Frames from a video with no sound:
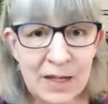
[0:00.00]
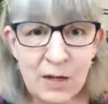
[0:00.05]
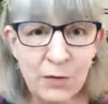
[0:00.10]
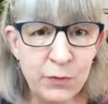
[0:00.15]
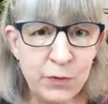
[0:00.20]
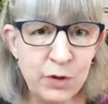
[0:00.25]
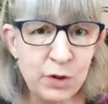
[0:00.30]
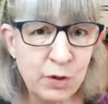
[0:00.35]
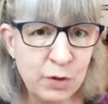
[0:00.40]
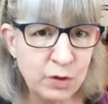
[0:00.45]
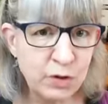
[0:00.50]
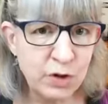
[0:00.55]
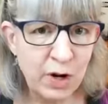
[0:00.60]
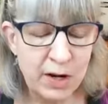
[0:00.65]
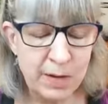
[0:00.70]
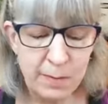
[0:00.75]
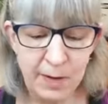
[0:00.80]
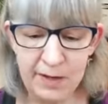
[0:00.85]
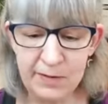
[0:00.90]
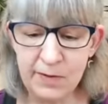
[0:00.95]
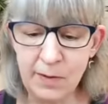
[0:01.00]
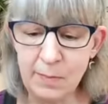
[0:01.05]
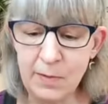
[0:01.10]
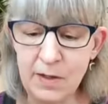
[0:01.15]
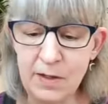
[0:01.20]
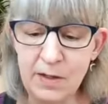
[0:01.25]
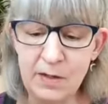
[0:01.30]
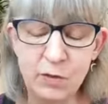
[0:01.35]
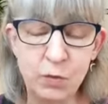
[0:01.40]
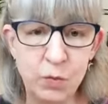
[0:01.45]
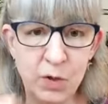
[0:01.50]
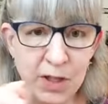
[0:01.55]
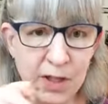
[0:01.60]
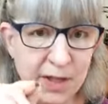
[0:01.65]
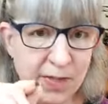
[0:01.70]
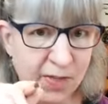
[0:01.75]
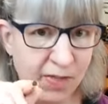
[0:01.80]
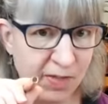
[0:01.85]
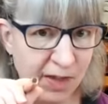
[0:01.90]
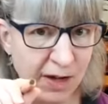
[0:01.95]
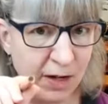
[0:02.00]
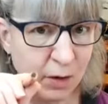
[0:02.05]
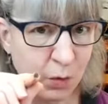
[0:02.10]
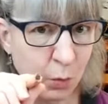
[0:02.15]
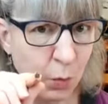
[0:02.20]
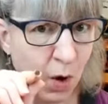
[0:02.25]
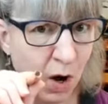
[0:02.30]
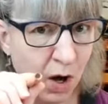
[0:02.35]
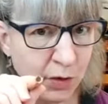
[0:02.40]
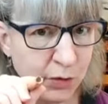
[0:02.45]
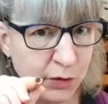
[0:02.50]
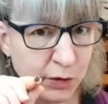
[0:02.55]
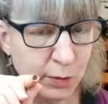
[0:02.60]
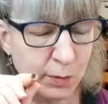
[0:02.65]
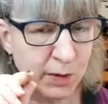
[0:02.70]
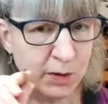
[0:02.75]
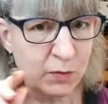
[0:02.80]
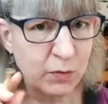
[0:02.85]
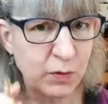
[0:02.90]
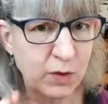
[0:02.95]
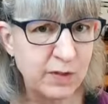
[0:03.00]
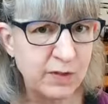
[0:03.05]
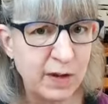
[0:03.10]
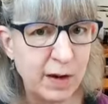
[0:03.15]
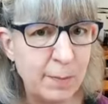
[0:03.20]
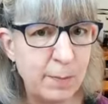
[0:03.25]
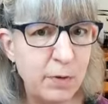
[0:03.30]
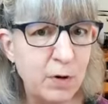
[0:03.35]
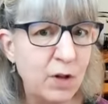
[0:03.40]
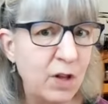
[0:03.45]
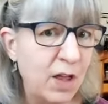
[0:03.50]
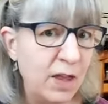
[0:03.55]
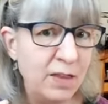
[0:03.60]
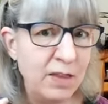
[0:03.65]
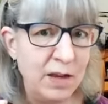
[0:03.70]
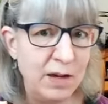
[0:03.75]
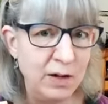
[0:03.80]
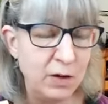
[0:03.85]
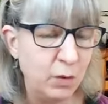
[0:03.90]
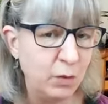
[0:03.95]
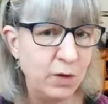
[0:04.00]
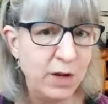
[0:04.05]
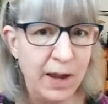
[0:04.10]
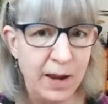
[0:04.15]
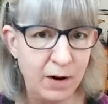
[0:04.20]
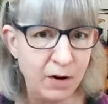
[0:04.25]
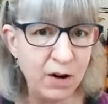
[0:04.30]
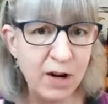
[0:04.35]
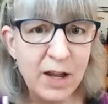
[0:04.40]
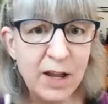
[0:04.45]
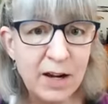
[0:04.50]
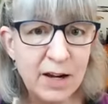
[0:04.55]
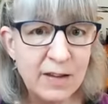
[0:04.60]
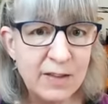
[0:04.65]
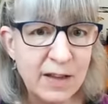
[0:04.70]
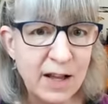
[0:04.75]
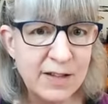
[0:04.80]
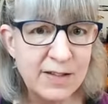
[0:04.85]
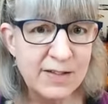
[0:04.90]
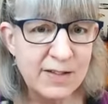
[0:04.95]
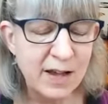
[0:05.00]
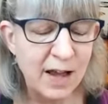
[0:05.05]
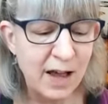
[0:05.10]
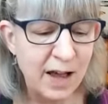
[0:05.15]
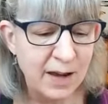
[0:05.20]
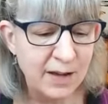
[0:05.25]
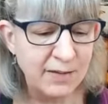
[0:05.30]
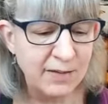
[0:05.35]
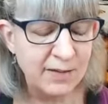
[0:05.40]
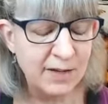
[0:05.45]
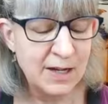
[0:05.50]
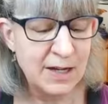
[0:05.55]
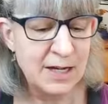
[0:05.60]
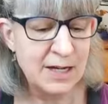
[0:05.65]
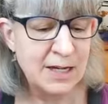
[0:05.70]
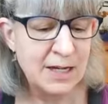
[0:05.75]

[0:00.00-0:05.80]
If you're trying to make something that's really thick wall tubing, for example, and they don't carry it in that size.